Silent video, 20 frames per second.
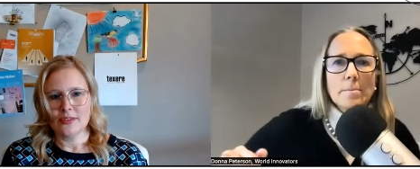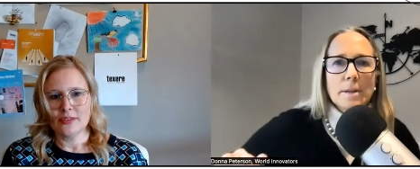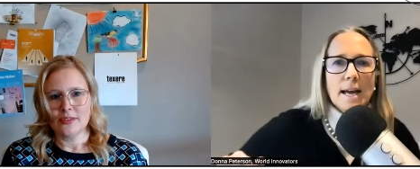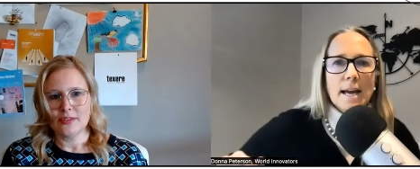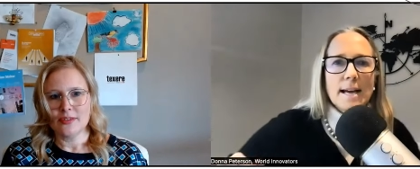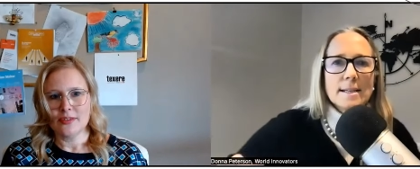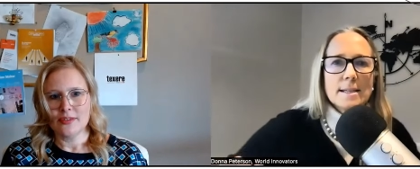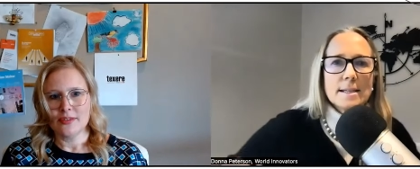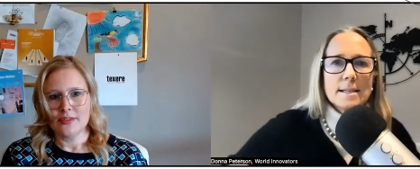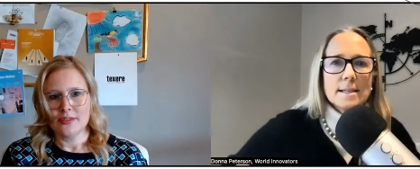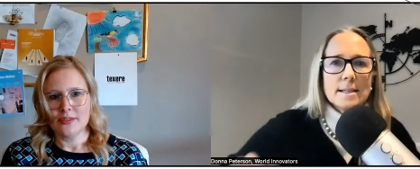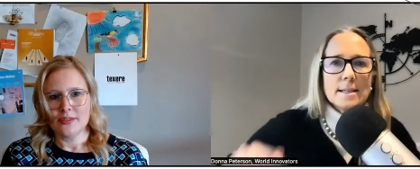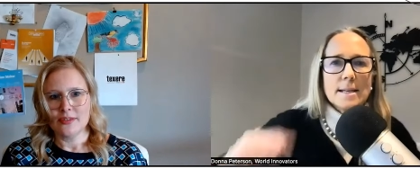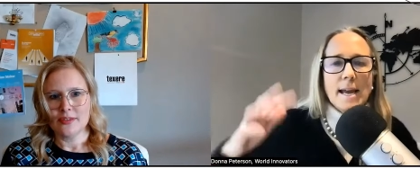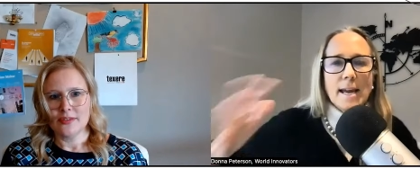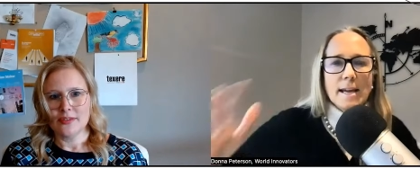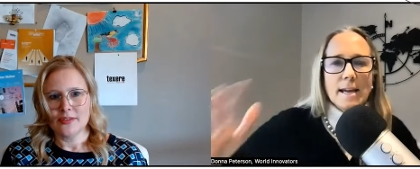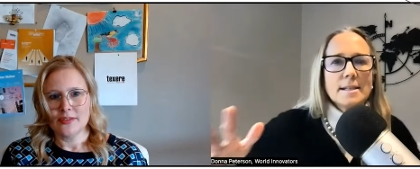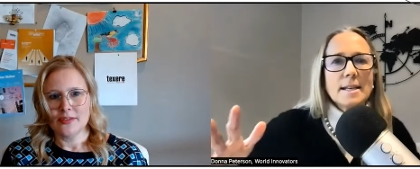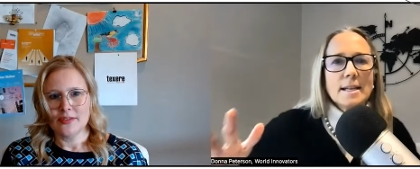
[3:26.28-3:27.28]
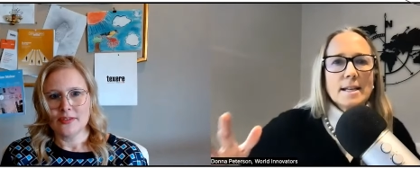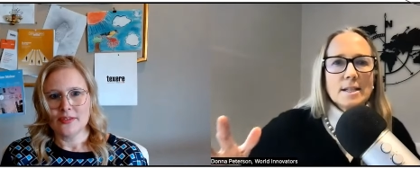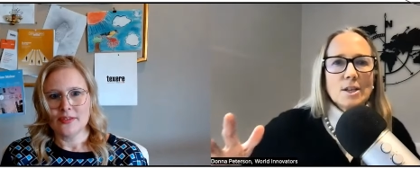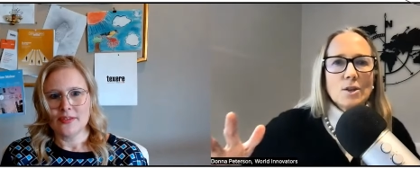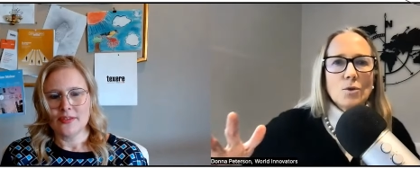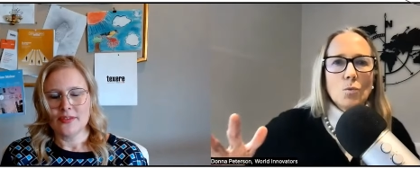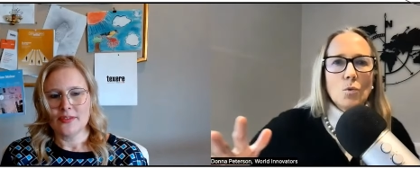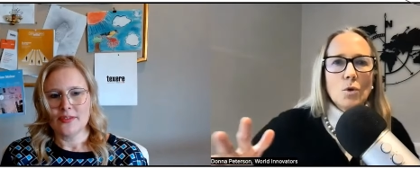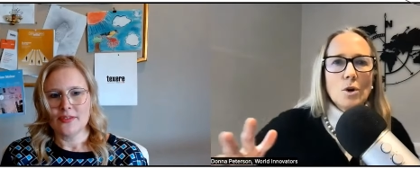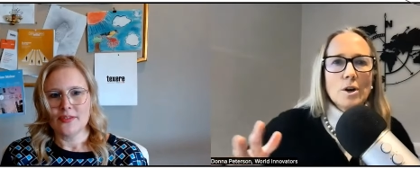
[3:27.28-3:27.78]
Speaker 1: blast, say it
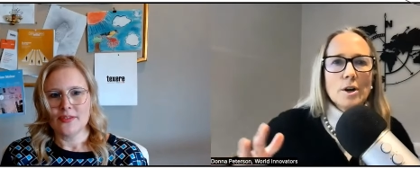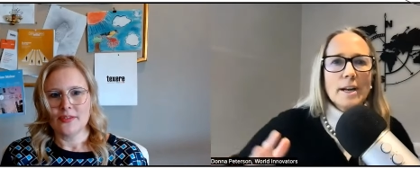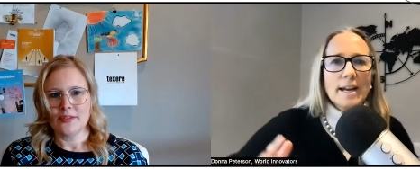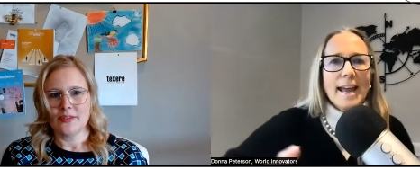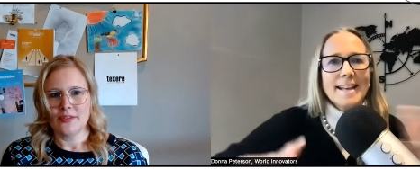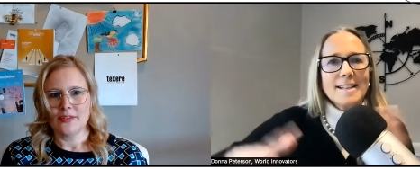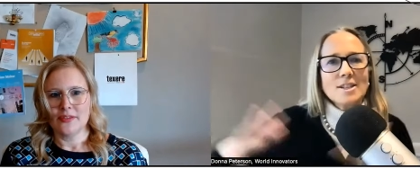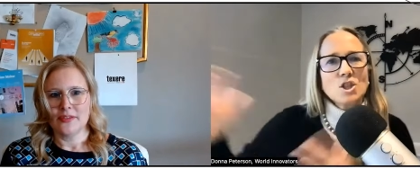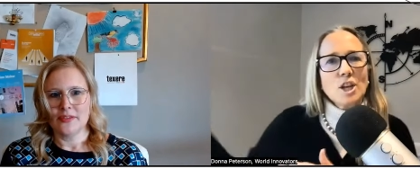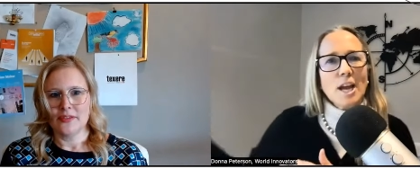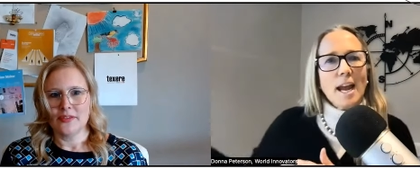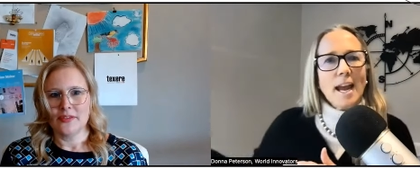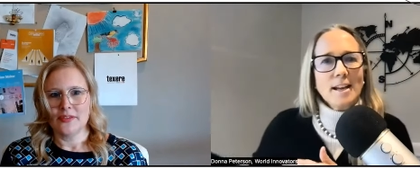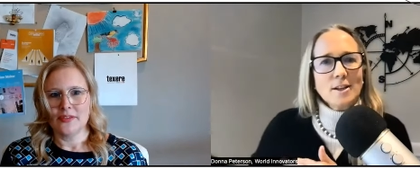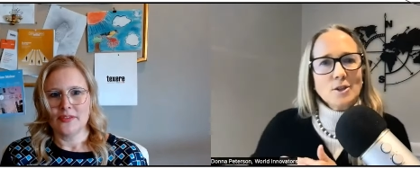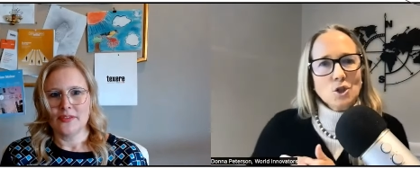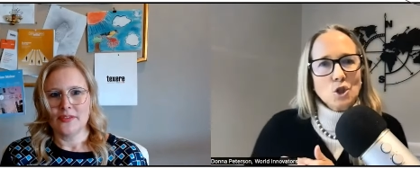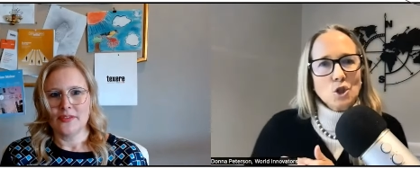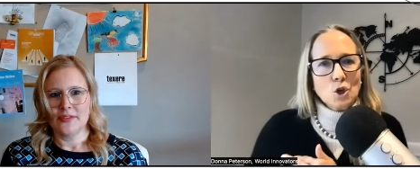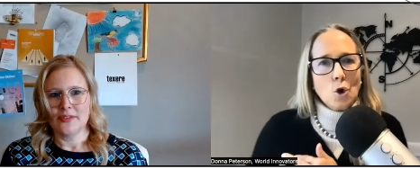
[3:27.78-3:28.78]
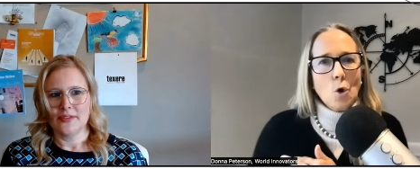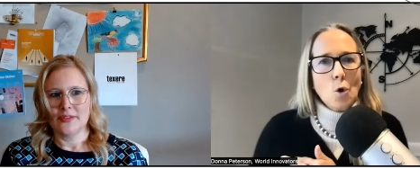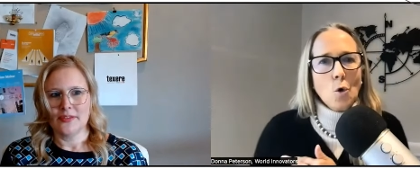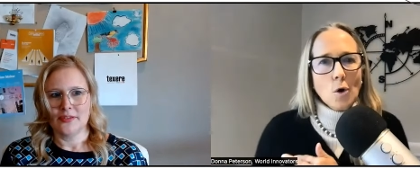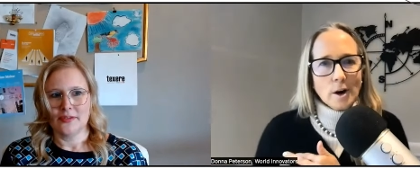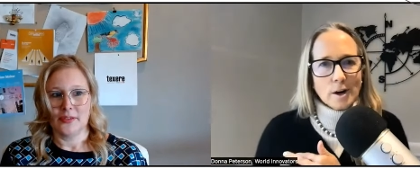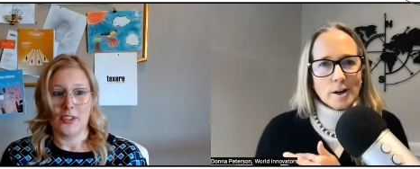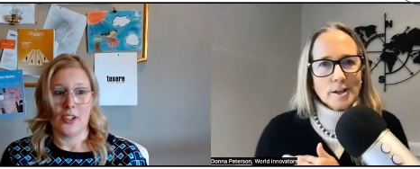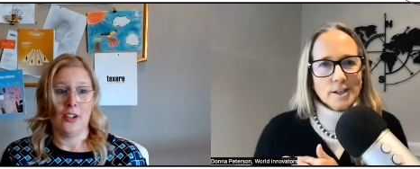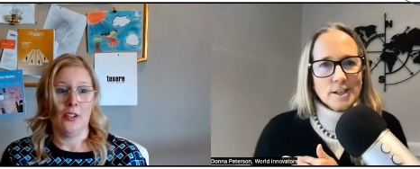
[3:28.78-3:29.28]
doesn't work, and change
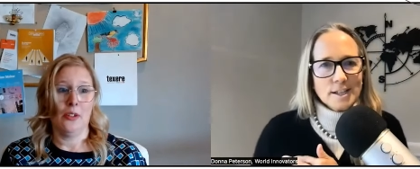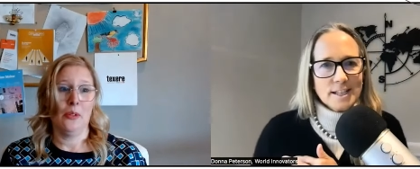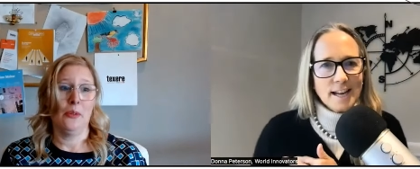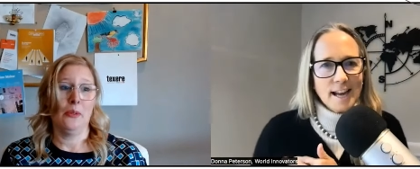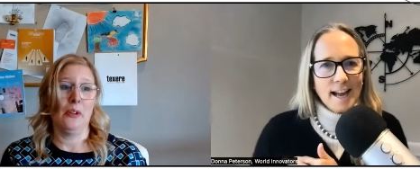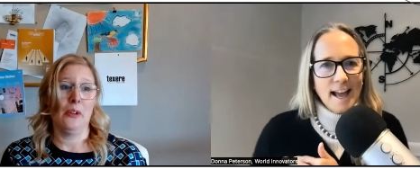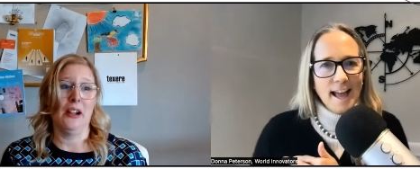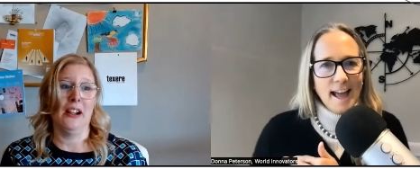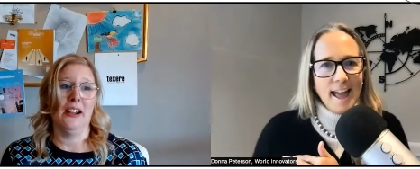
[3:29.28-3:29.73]
course.